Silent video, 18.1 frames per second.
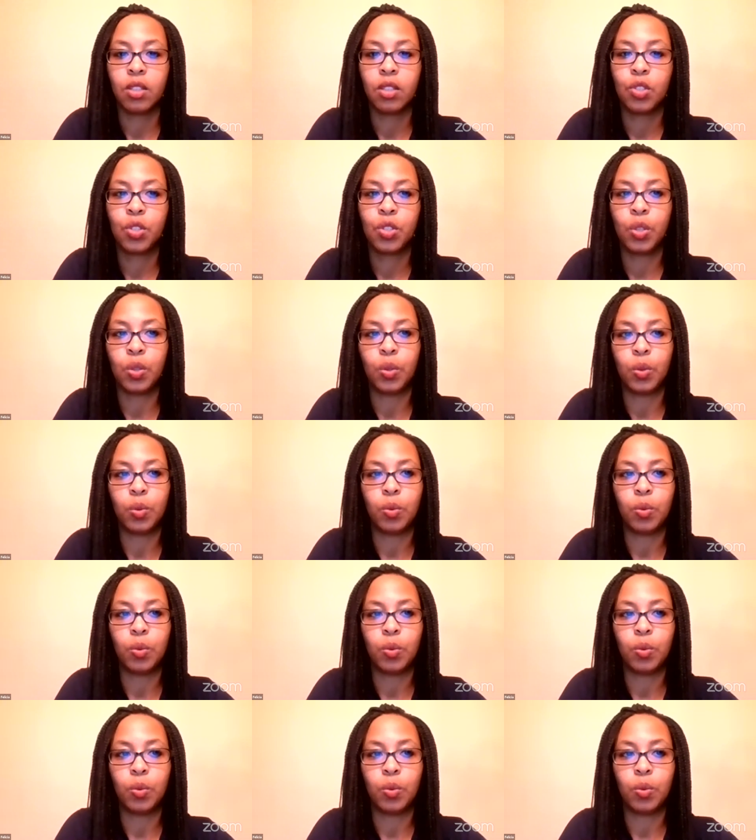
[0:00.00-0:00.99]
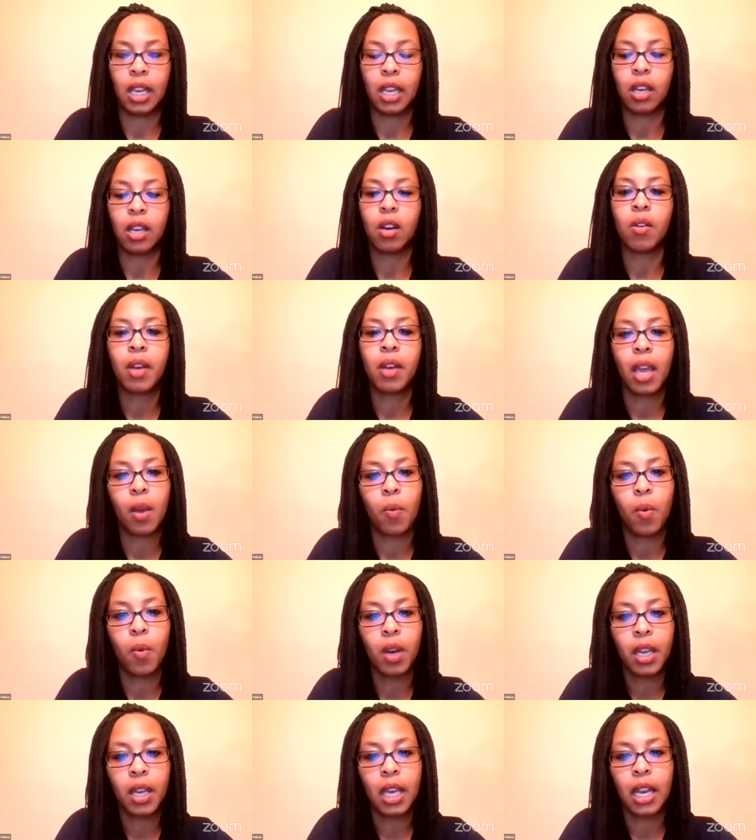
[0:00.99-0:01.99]
to think, okay,
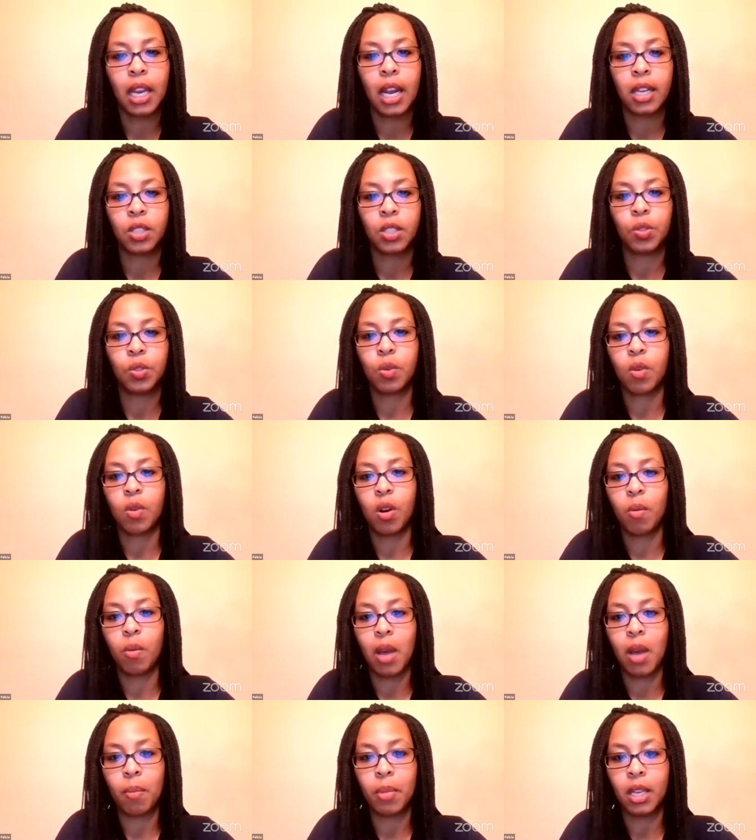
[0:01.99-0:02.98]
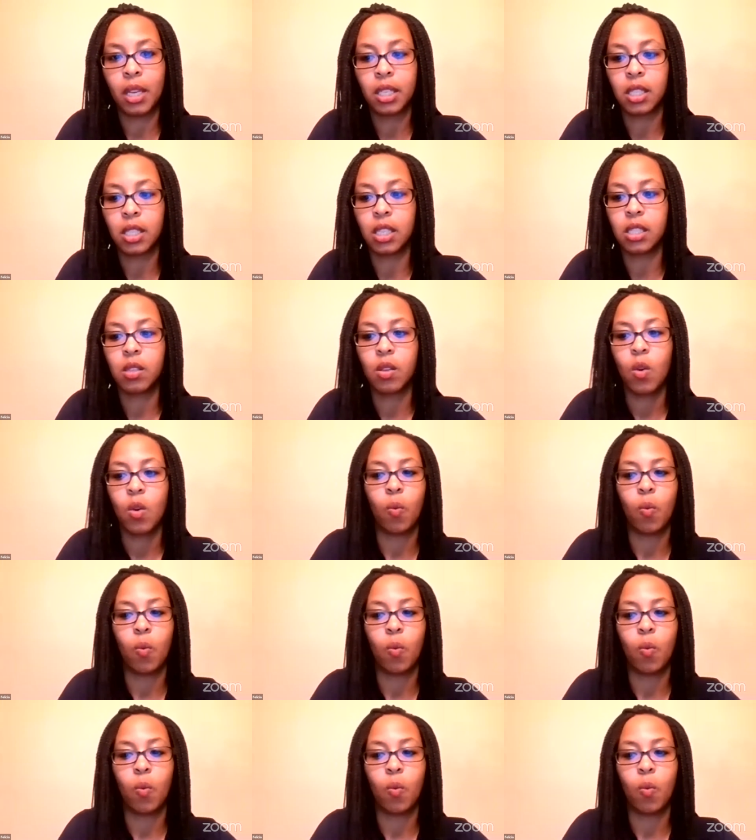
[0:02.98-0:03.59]
what can I do to grow my business?